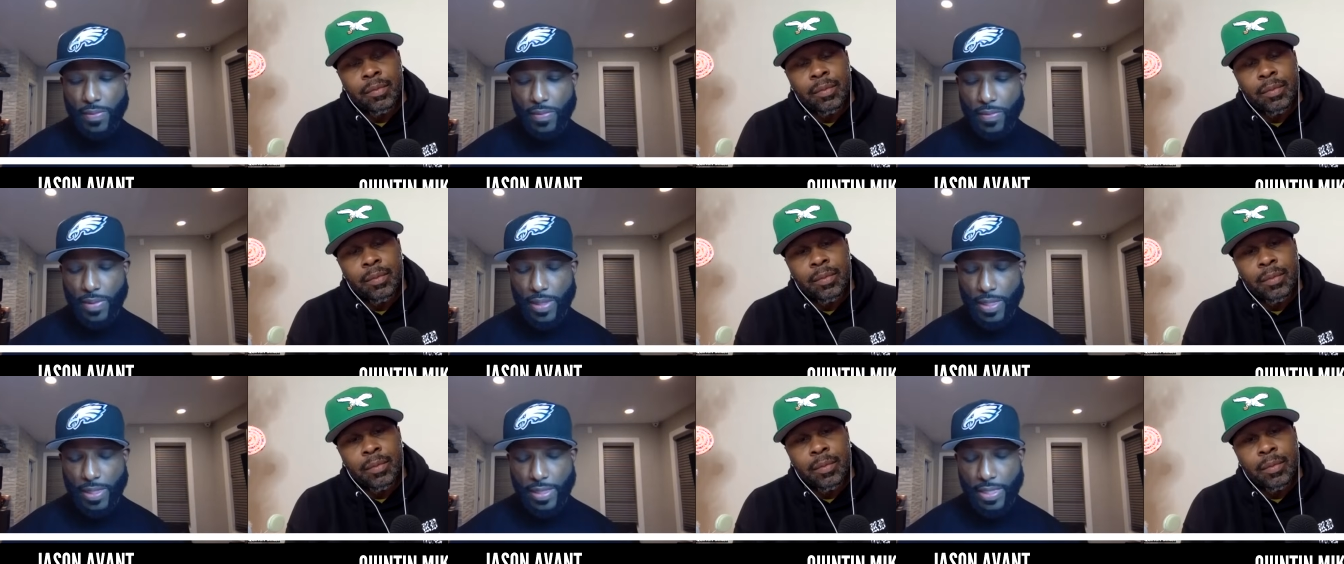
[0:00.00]

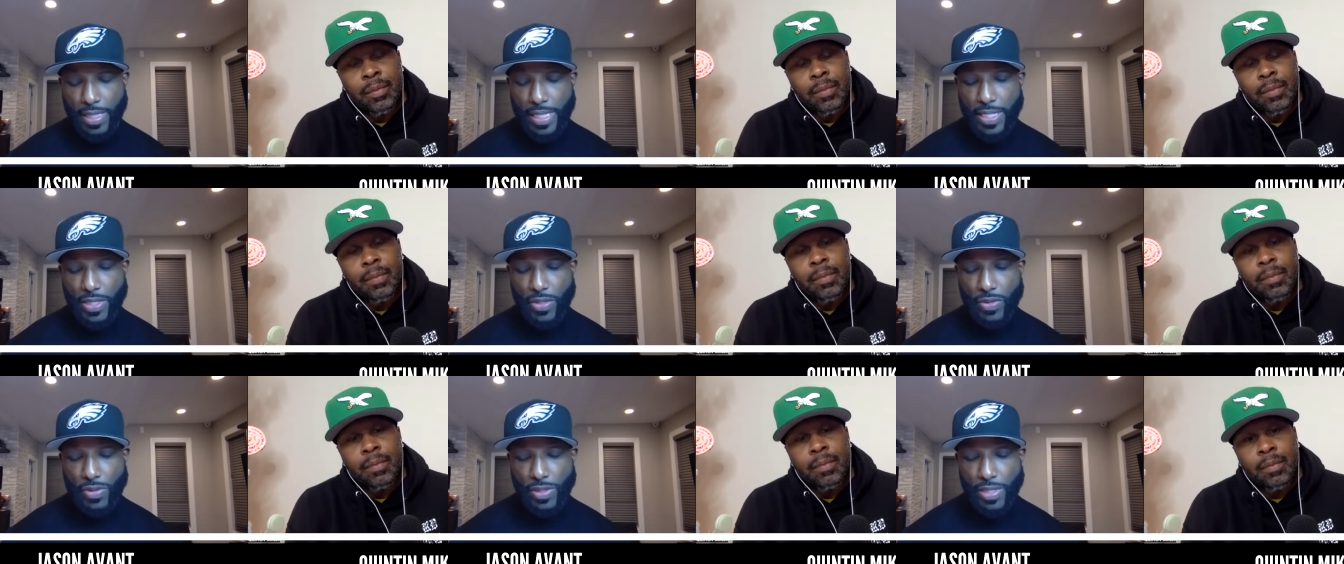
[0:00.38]
Speaker 1: that the
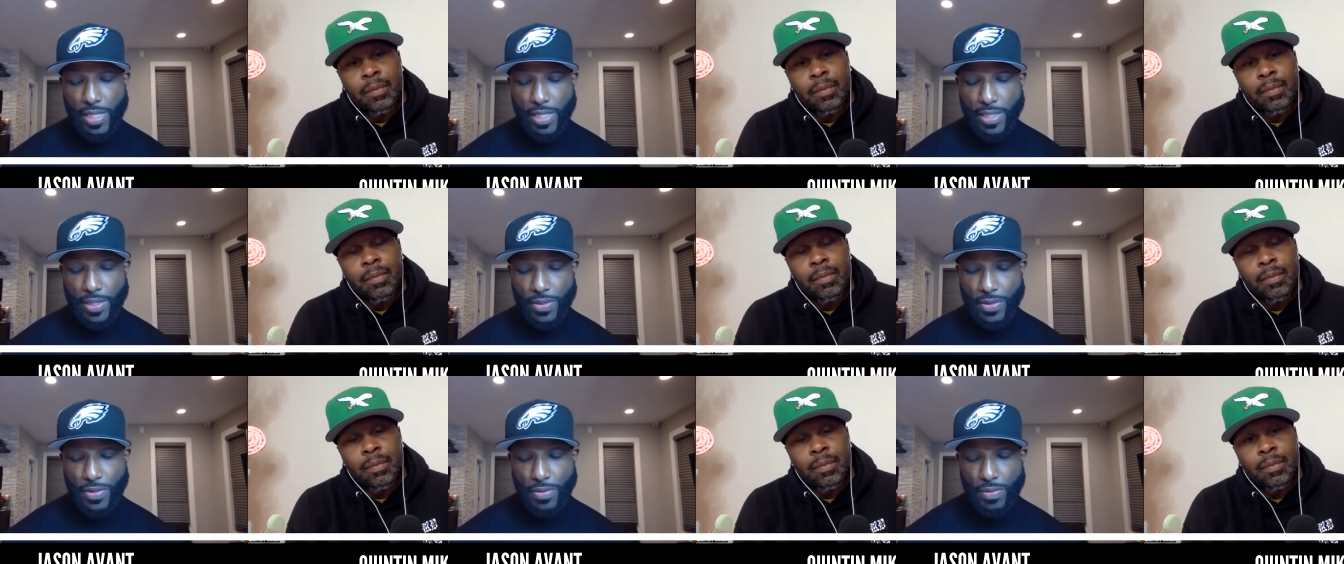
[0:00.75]
Eagles
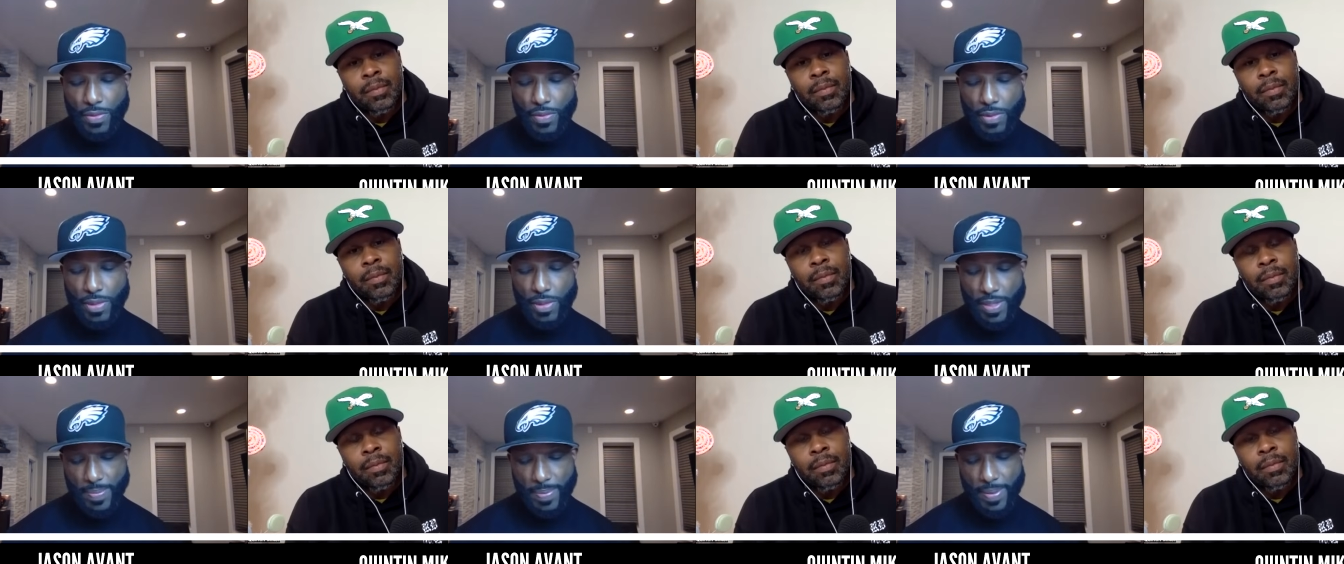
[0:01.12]
can do,
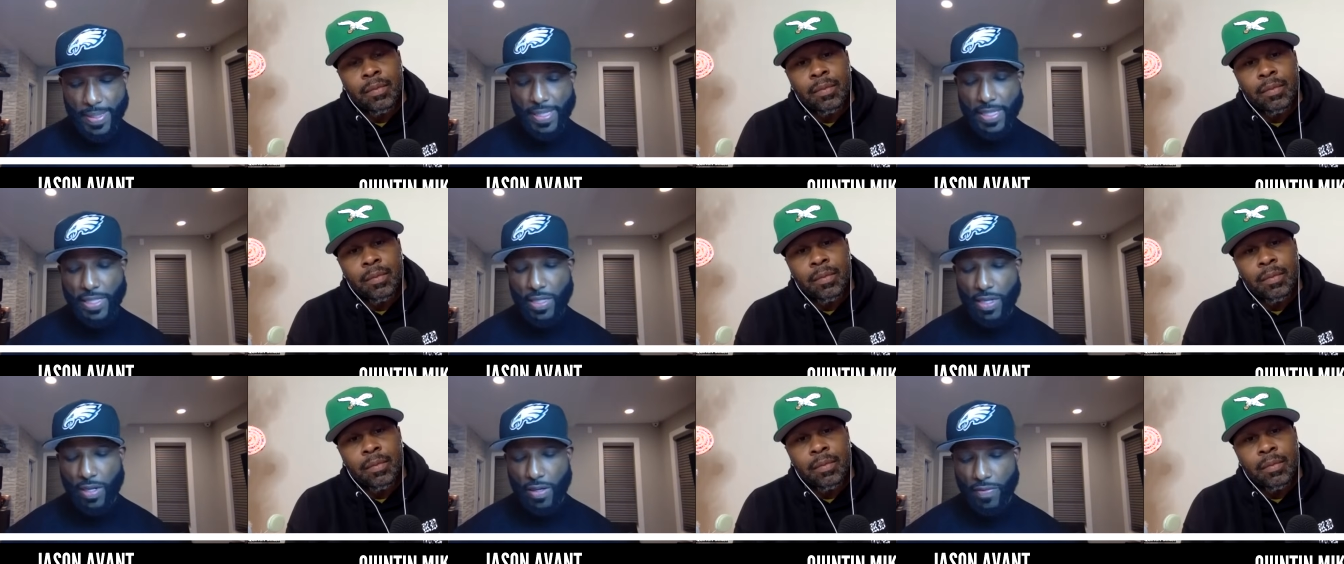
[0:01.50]

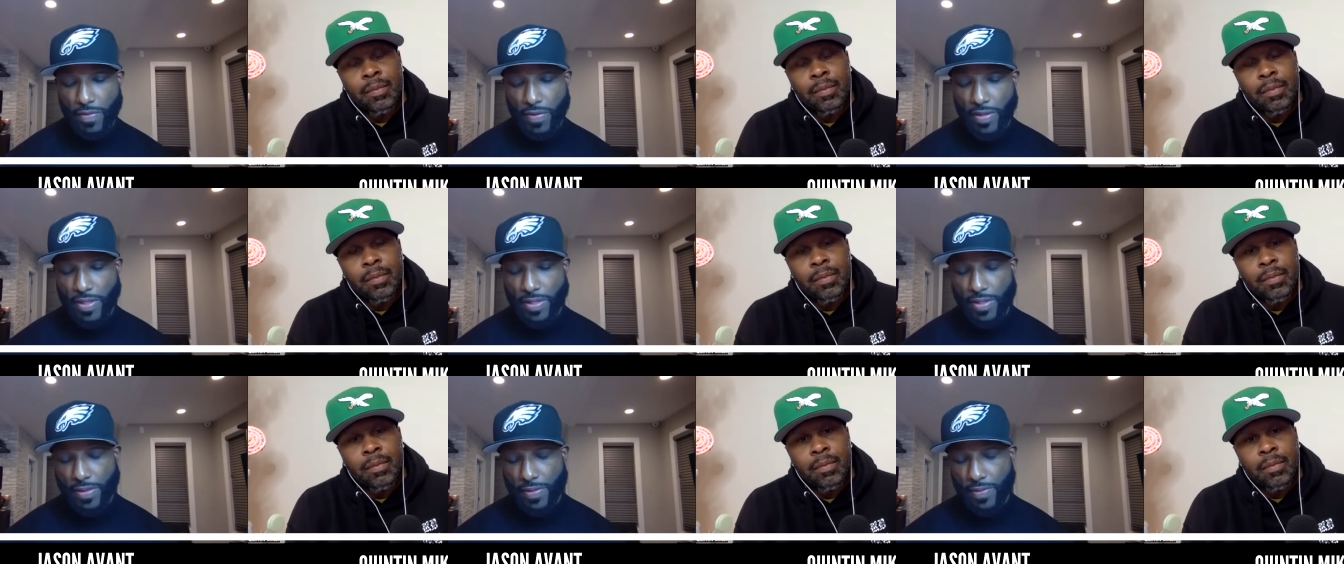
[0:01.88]
especially
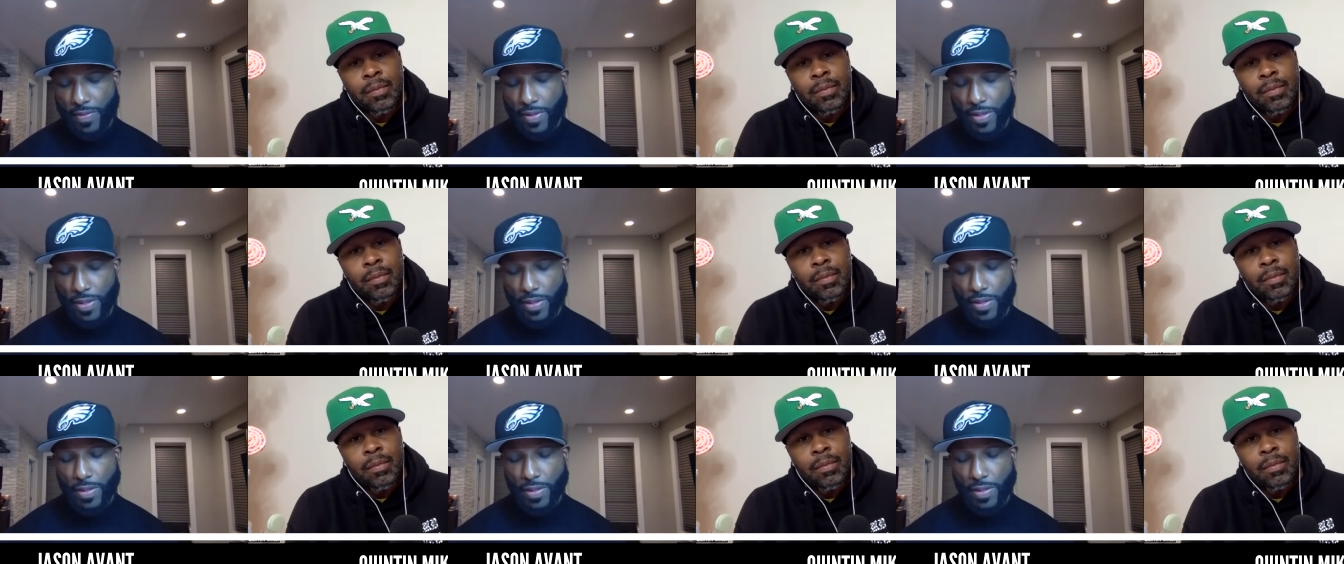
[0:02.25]
offensively.